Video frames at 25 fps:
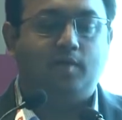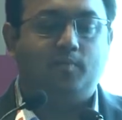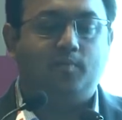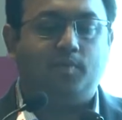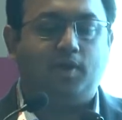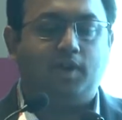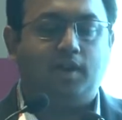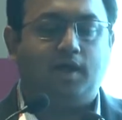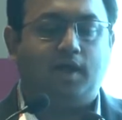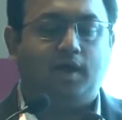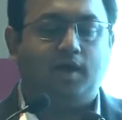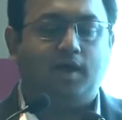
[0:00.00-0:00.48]

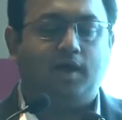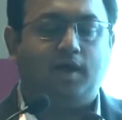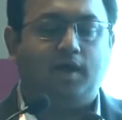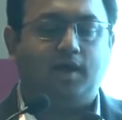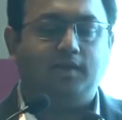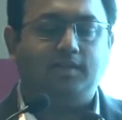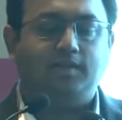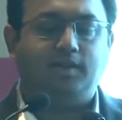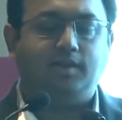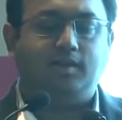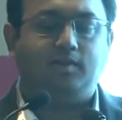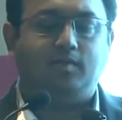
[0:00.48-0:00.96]
But
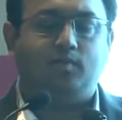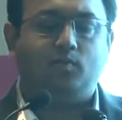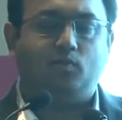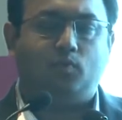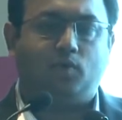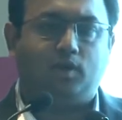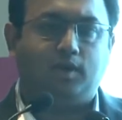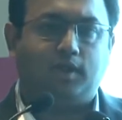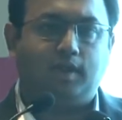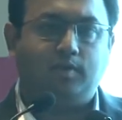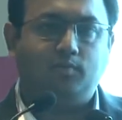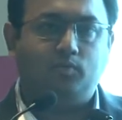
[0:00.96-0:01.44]
I think
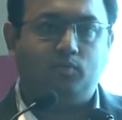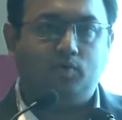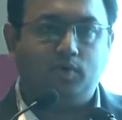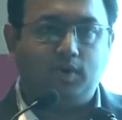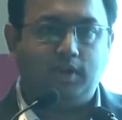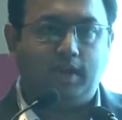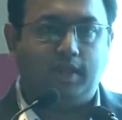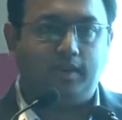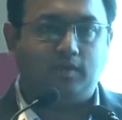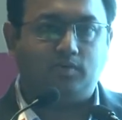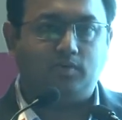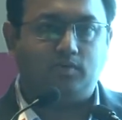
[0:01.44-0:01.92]
what I would
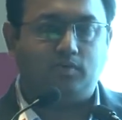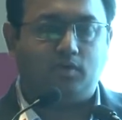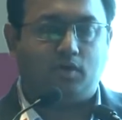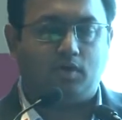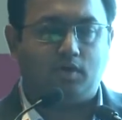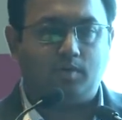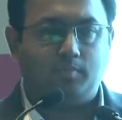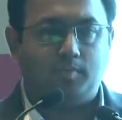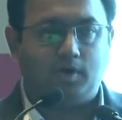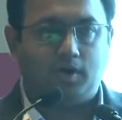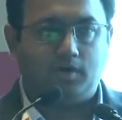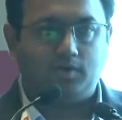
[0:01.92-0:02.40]
like to
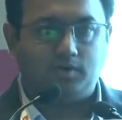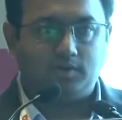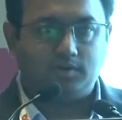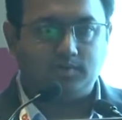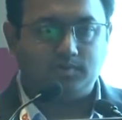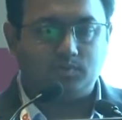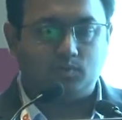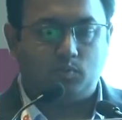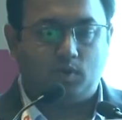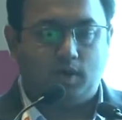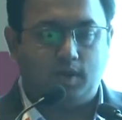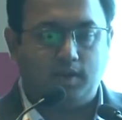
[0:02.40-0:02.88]
talk about
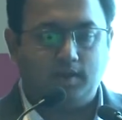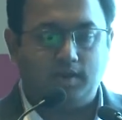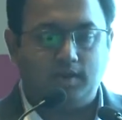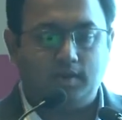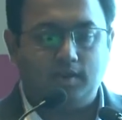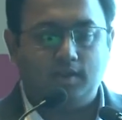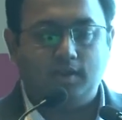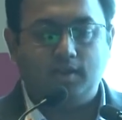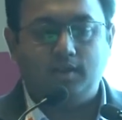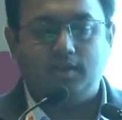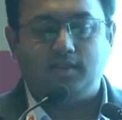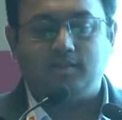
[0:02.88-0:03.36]
is one,
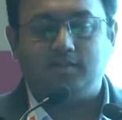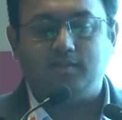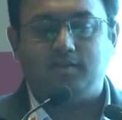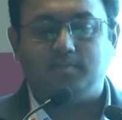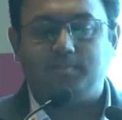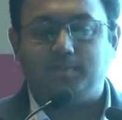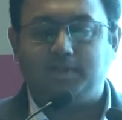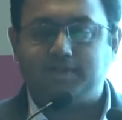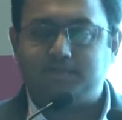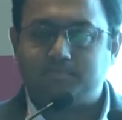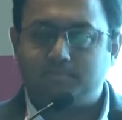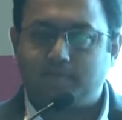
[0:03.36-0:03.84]
the
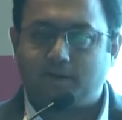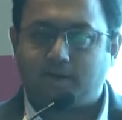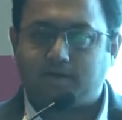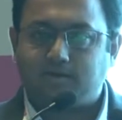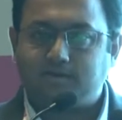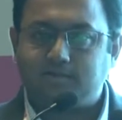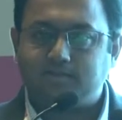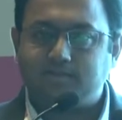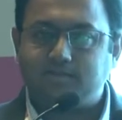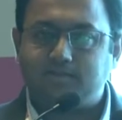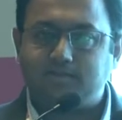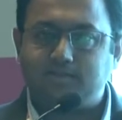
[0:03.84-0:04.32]
best
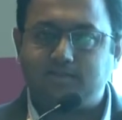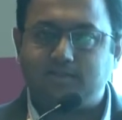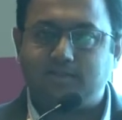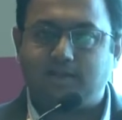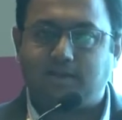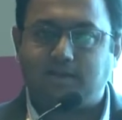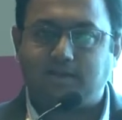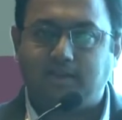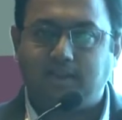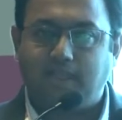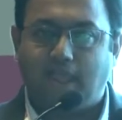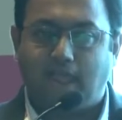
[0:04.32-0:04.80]
practices
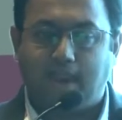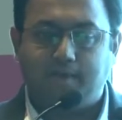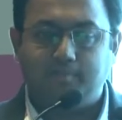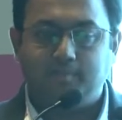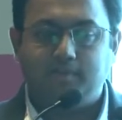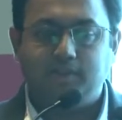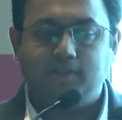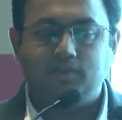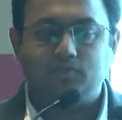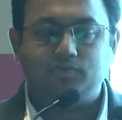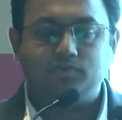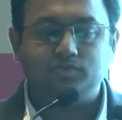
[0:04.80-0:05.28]
that can
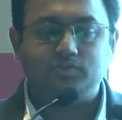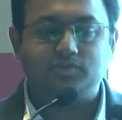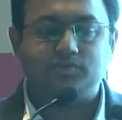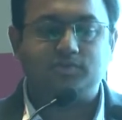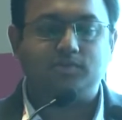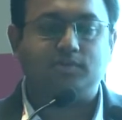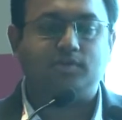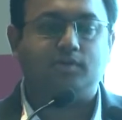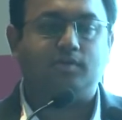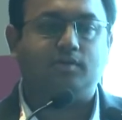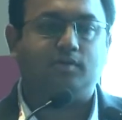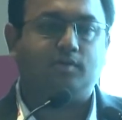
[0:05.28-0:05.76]
be
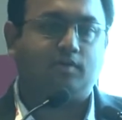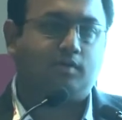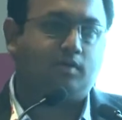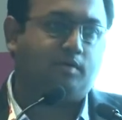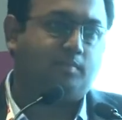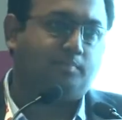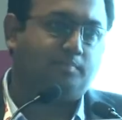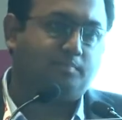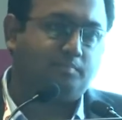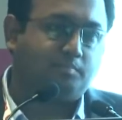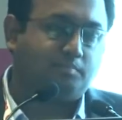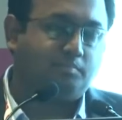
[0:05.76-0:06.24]
used,
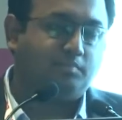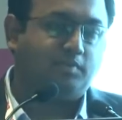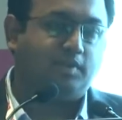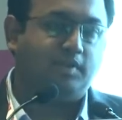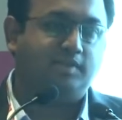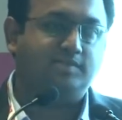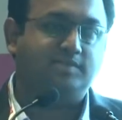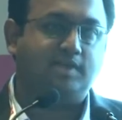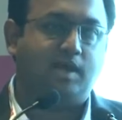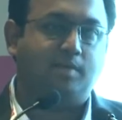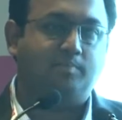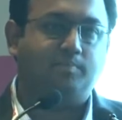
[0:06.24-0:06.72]
uh,
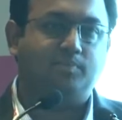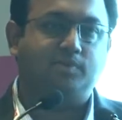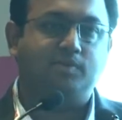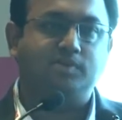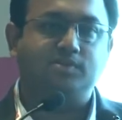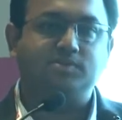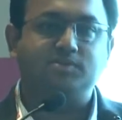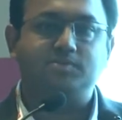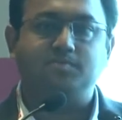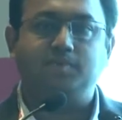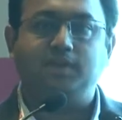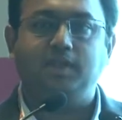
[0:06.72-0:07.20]

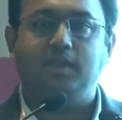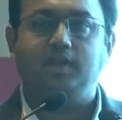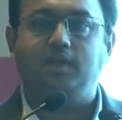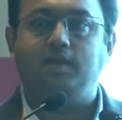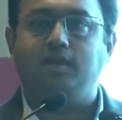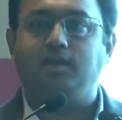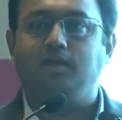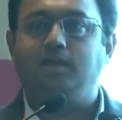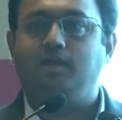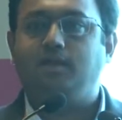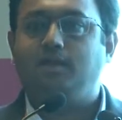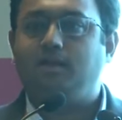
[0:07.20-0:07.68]
examples
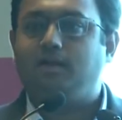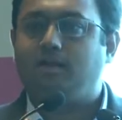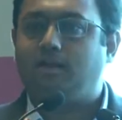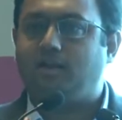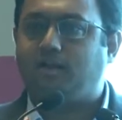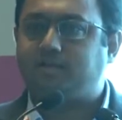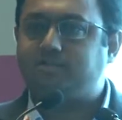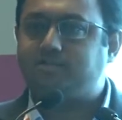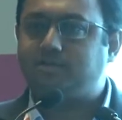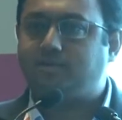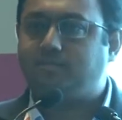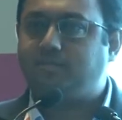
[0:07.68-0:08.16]
being
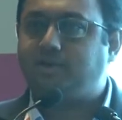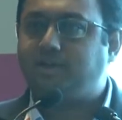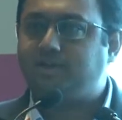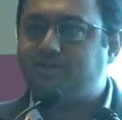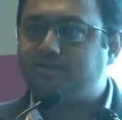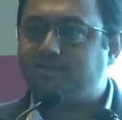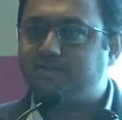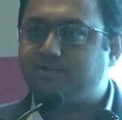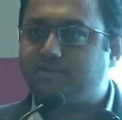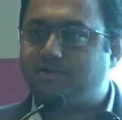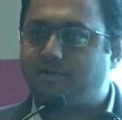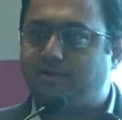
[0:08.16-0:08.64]

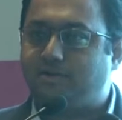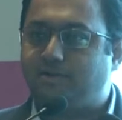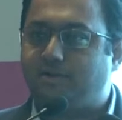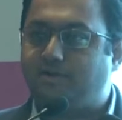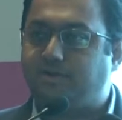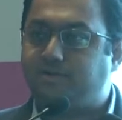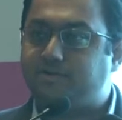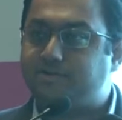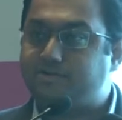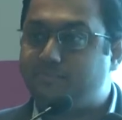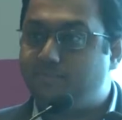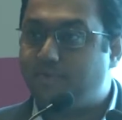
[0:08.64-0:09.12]
cluster-based
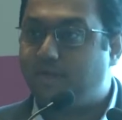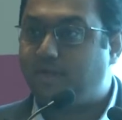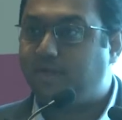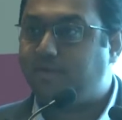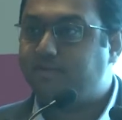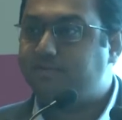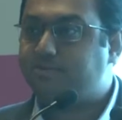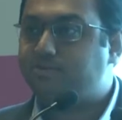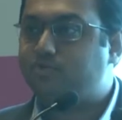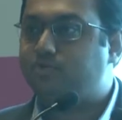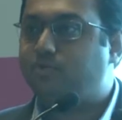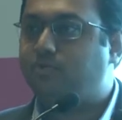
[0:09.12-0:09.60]
uh,
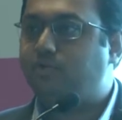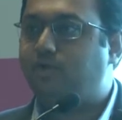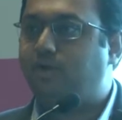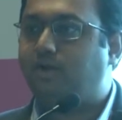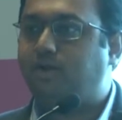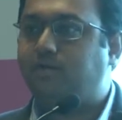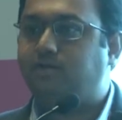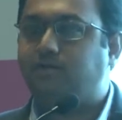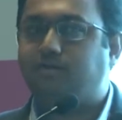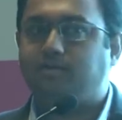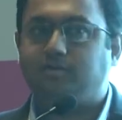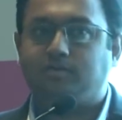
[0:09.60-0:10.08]
spares so
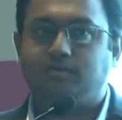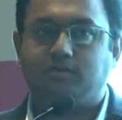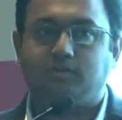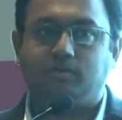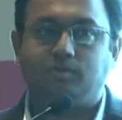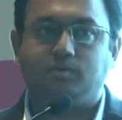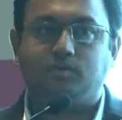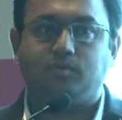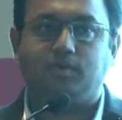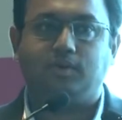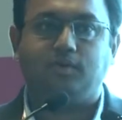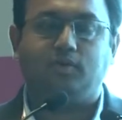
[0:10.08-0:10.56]
that
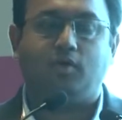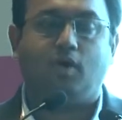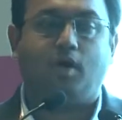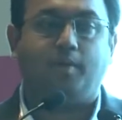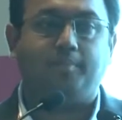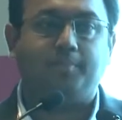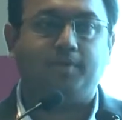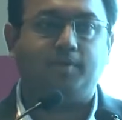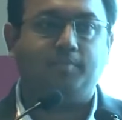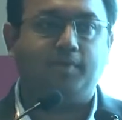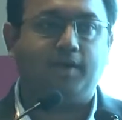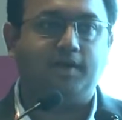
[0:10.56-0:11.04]
you can
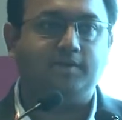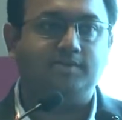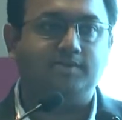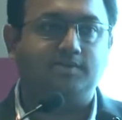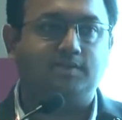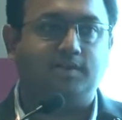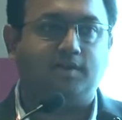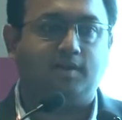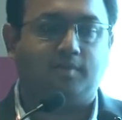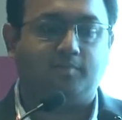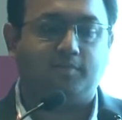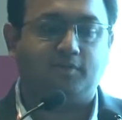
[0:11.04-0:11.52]
optimize
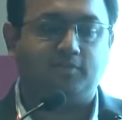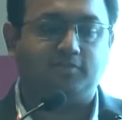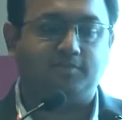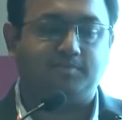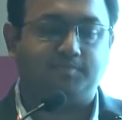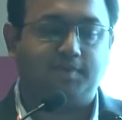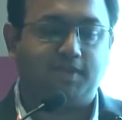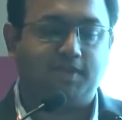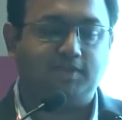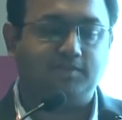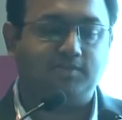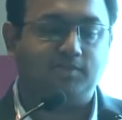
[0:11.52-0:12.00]
the number of
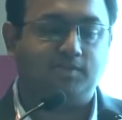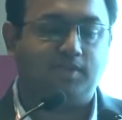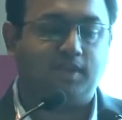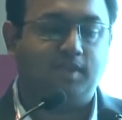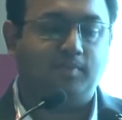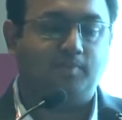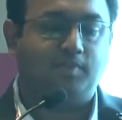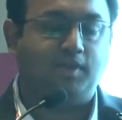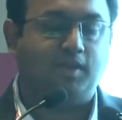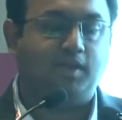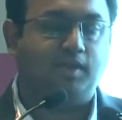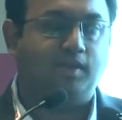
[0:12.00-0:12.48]
spares you're
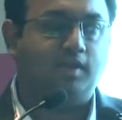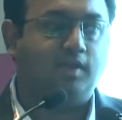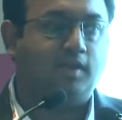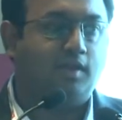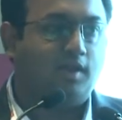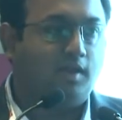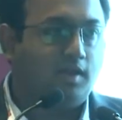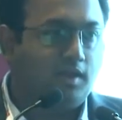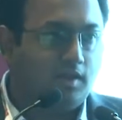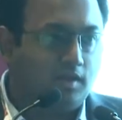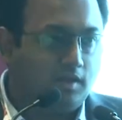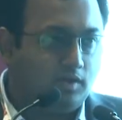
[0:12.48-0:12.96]
keeping,
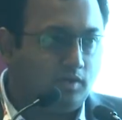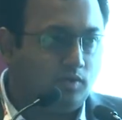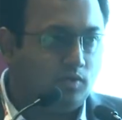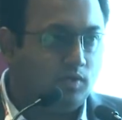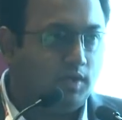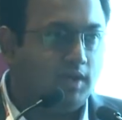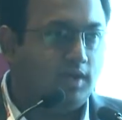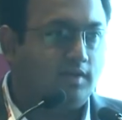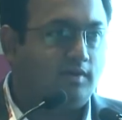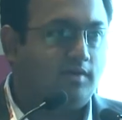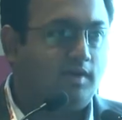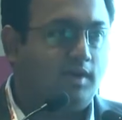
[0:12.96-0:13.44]

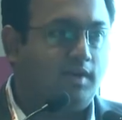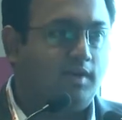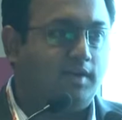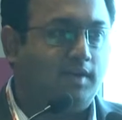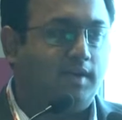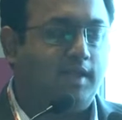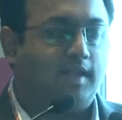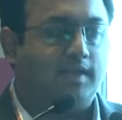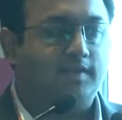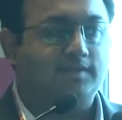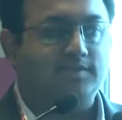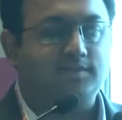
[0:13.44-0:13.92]
doing trend
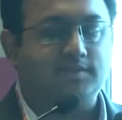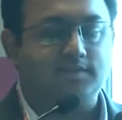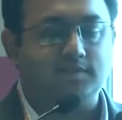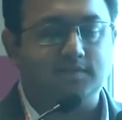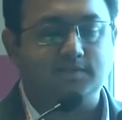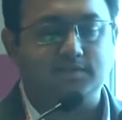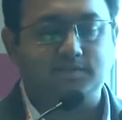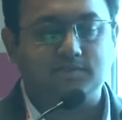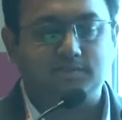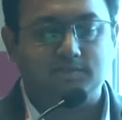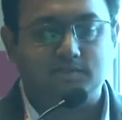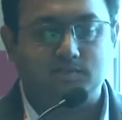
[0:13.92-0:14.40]

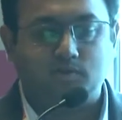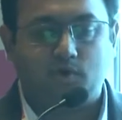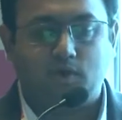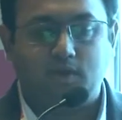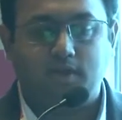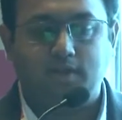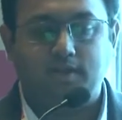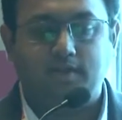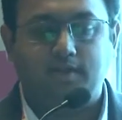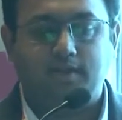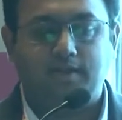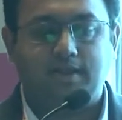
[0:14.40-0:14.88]
analysis,
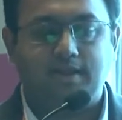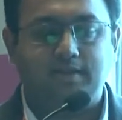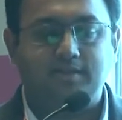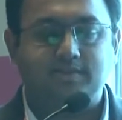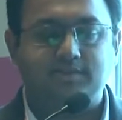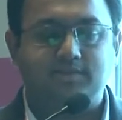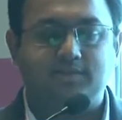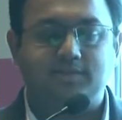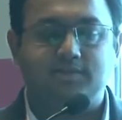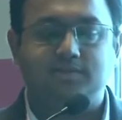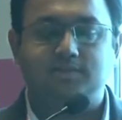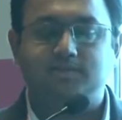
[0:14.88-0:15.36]
soiling
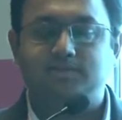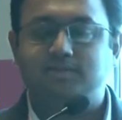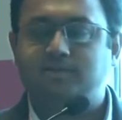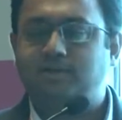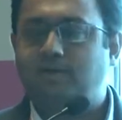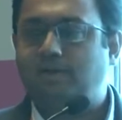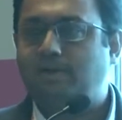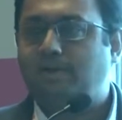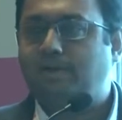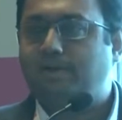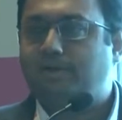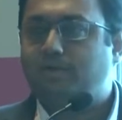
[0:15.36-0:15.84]
analysis,
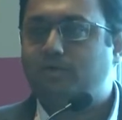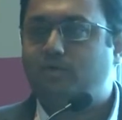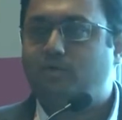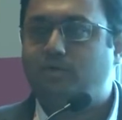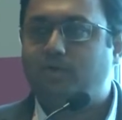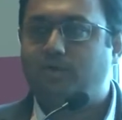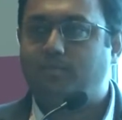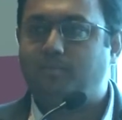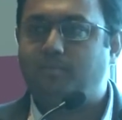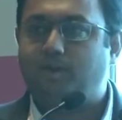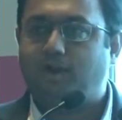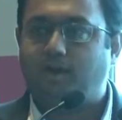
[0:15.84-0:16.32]

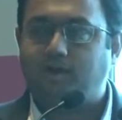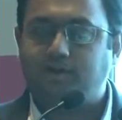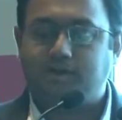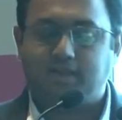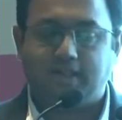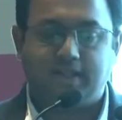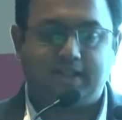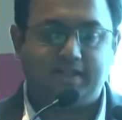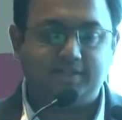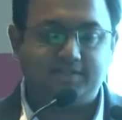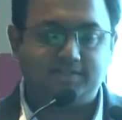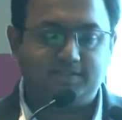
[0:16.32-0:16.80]
doing a plant
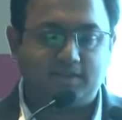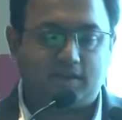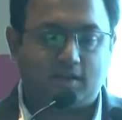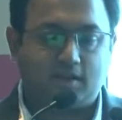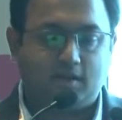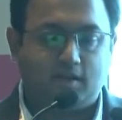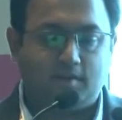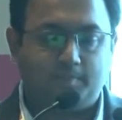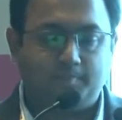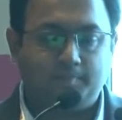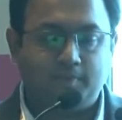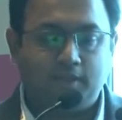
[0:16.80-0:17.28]
health
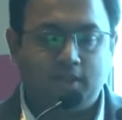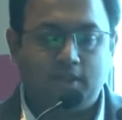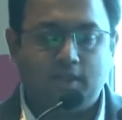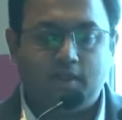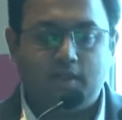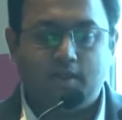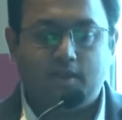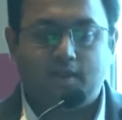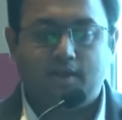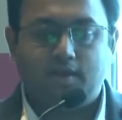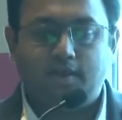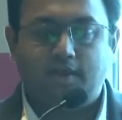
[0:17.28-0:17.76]
checkup,
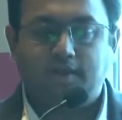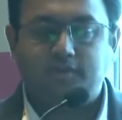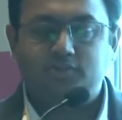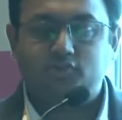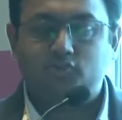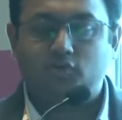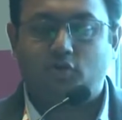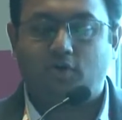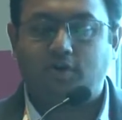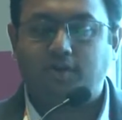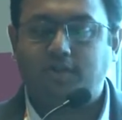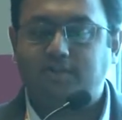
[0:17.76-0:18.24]

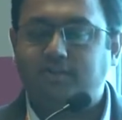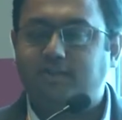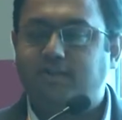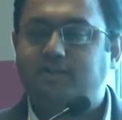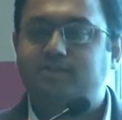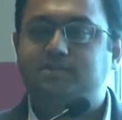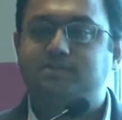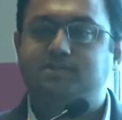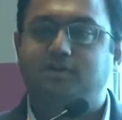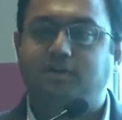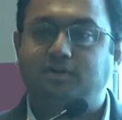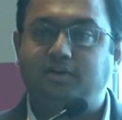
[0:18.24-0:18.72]
ensuring there
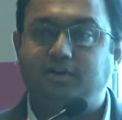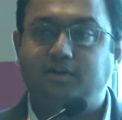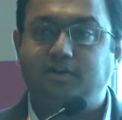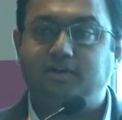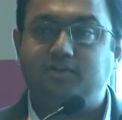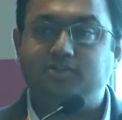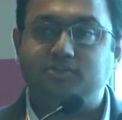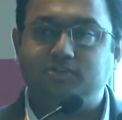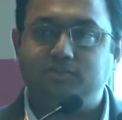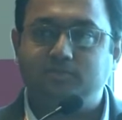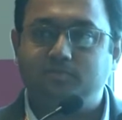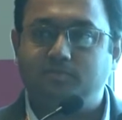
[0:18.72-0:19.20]
is
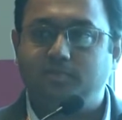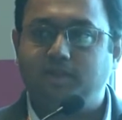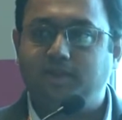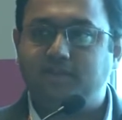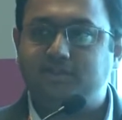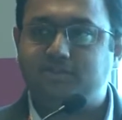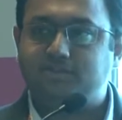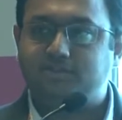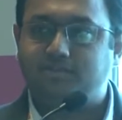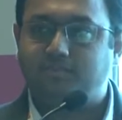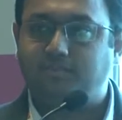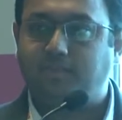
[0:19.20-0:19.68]

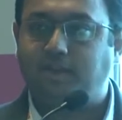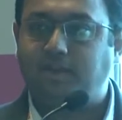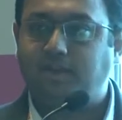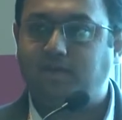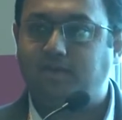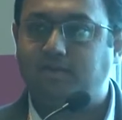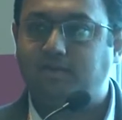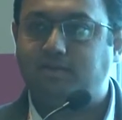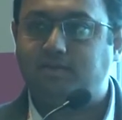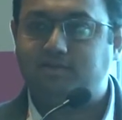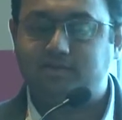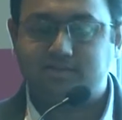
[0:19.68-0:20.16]
condition-based
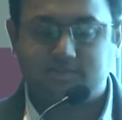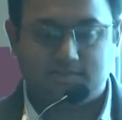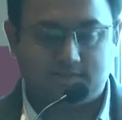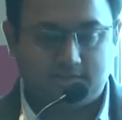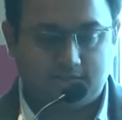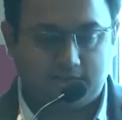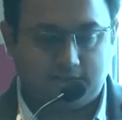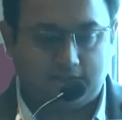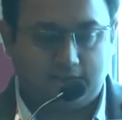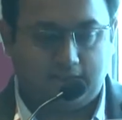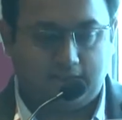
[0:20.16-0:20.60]
maintenance